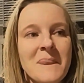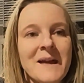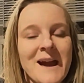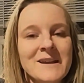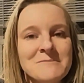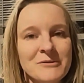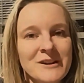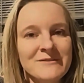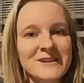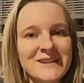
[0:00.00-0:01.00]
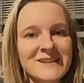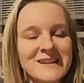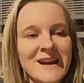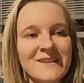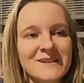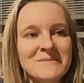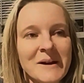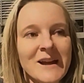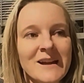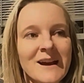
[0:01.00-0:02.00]
kind of put everything together,
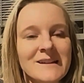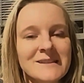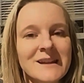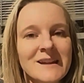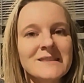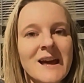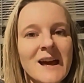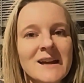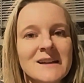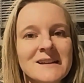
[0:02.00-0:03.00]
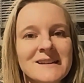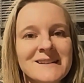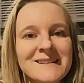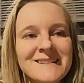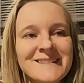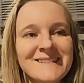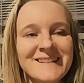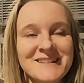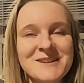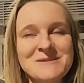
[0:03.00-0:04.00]
but I think that
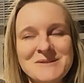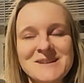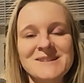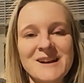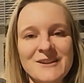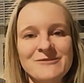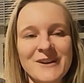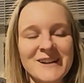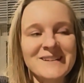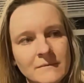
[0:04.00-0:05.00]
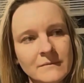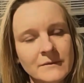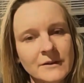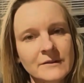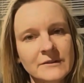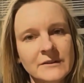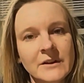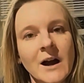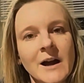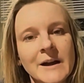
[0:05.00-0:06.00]
it's going to be a lot of fun. There's a
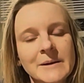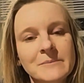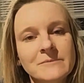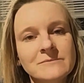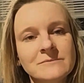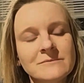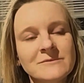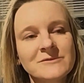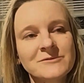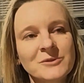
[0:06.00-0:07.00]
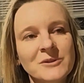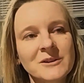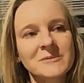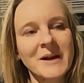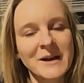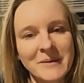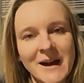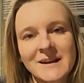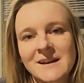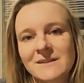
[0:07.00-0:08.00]
time for
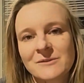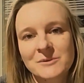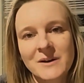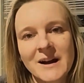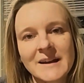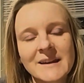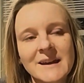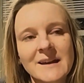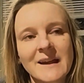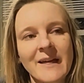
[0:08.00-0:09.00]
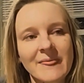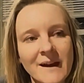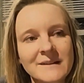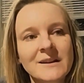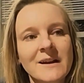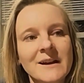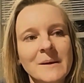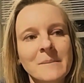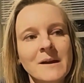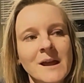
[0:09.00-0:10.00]
backpacking and through hiking, and that time